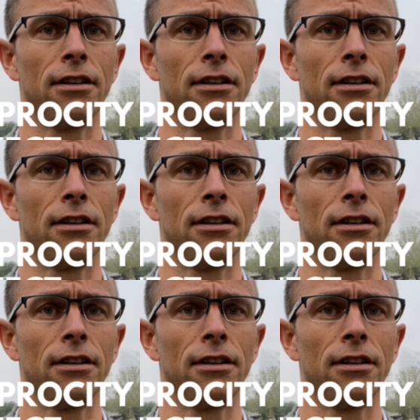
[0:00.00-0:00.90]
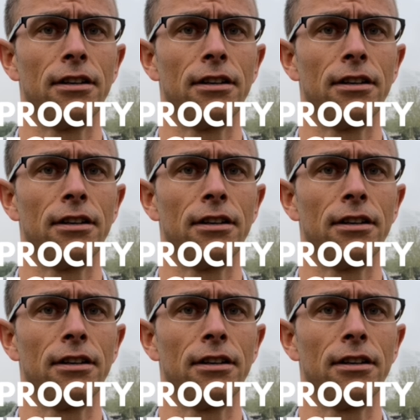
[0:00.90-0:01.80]

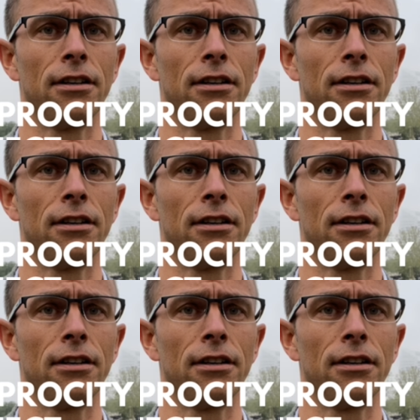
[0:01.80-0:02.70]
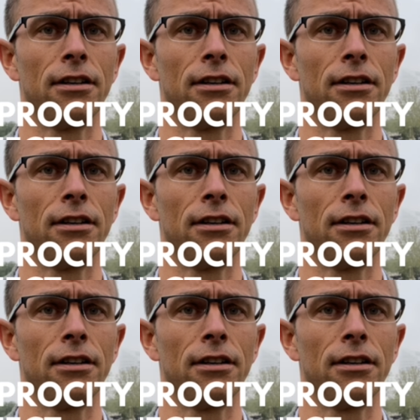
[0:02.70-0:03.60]

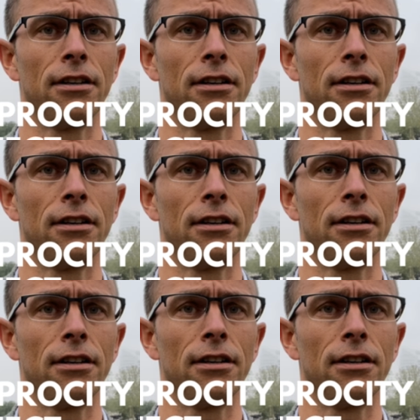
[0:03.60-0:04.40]
The face doesn't move, so there is nothing to read.